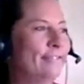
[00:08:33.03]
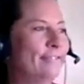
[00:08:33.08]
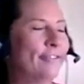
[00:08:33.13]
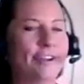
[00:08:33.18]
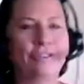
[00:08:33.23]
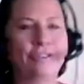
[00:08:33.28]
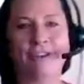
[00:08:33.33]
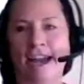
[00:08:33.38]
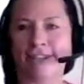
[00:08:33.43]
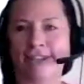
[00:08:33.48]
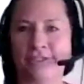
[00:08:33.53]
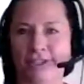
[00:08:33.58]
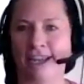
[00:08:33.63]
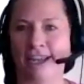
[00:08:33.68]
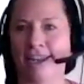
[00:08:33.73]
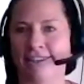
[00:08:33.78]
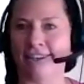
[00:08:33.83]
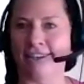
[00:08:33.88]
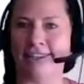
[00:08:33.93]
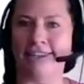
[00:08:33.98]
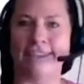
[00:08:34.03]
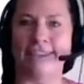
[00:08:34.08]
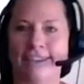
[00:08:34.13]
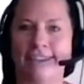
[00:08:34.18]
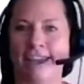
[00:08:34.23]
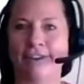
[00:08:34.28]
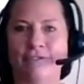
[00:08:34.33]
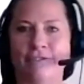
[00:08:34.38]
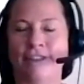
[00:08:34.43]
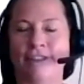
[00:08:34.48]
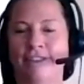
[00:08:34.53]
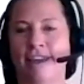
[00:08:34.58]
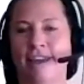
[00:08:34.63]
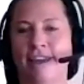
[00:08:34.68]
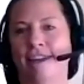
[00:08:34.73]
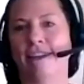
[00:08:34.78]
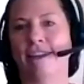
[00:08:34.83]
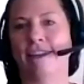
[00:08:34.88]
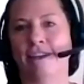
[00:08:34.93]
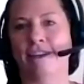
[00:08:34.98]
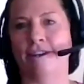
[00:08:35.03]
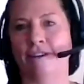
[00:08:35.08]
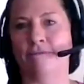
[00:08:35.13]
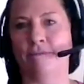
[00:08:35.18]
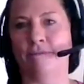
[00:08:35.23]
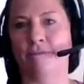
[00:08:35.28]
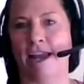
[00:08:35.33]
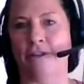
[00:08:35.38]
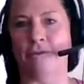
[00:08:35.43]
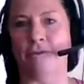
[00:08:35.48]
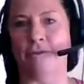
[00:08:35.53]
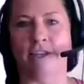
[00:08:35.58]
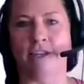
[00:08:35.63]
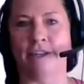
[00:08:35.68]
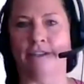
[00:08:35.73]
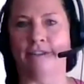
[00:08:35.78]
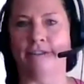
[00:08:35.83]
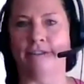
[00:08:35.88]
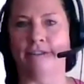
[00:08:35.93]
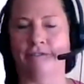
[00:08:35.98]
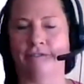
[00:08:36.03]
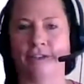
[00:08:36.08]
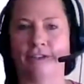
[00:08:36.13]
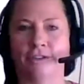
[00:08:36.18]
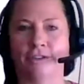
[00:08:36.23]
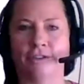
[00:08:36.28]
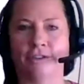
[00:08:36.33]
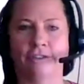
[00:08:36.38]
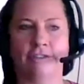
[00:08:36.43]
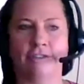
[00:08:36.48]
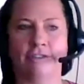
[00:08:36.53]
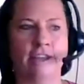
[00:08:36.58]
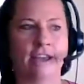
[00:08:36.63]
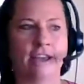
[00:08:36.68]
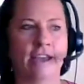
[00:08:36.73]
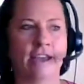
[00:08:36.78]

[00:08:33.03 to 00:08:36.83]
where you actually had to key everything in manually into fields.